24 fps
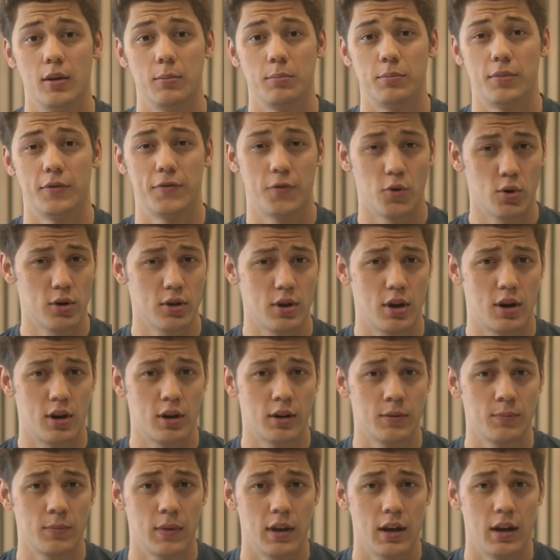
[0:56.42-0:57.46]
Before
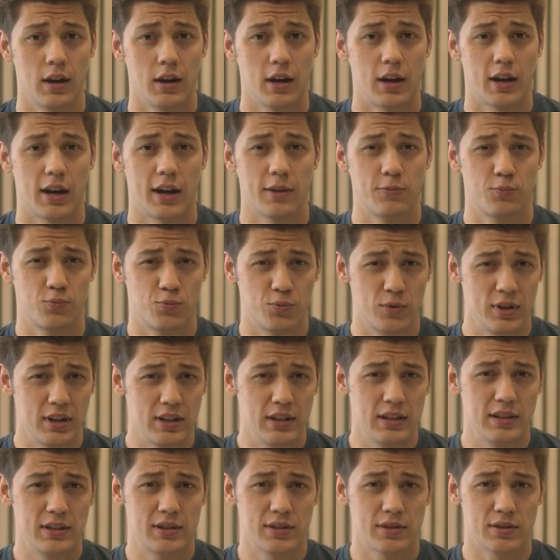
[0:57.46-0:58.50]
long, I
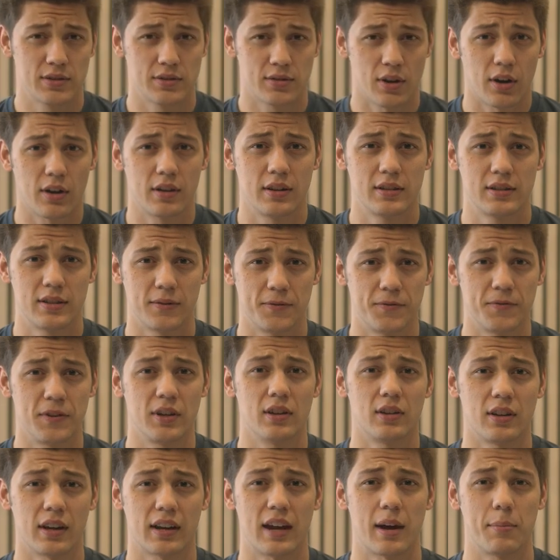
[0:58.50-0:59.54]
really started to
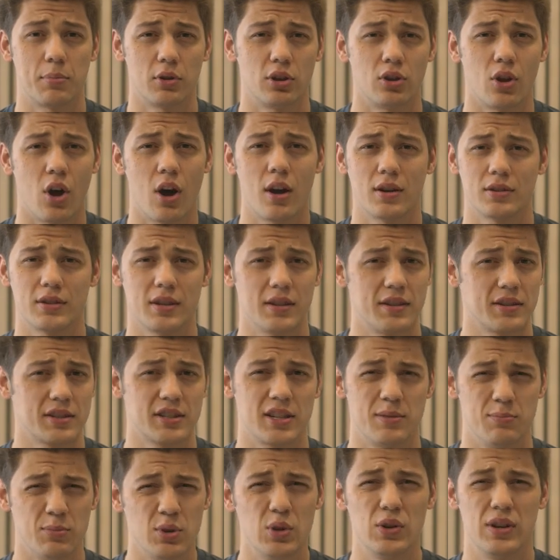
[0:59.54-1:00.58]
feel like I belonged to this
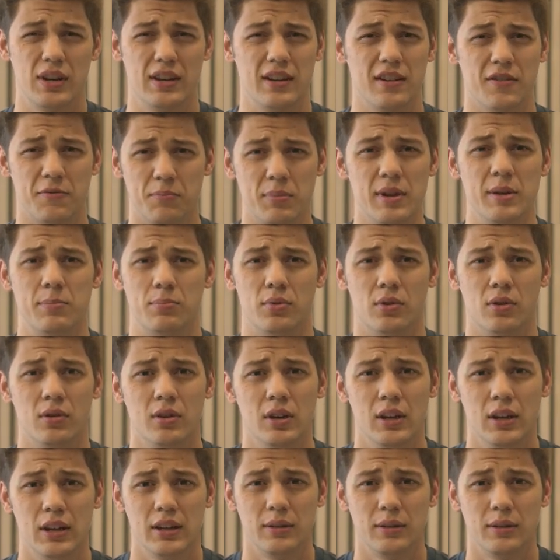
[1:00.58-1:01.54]
community of people.